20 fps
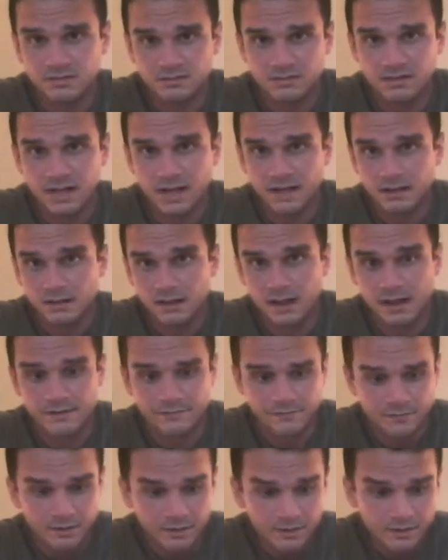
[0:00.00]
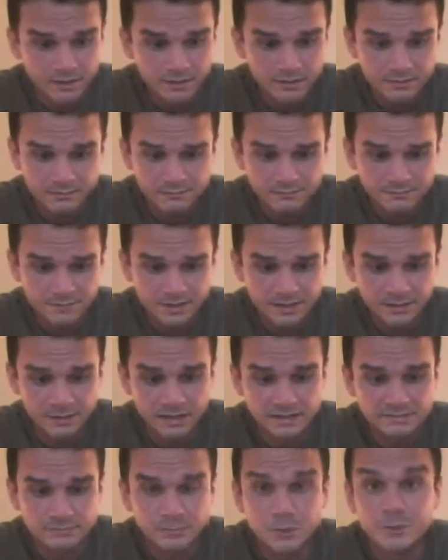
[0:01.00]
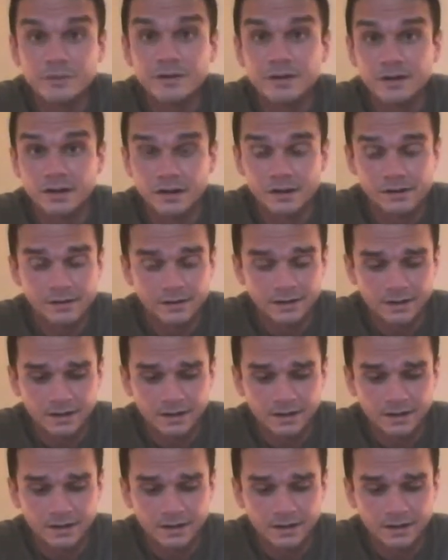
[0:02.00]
cake life. Anyways, moving on.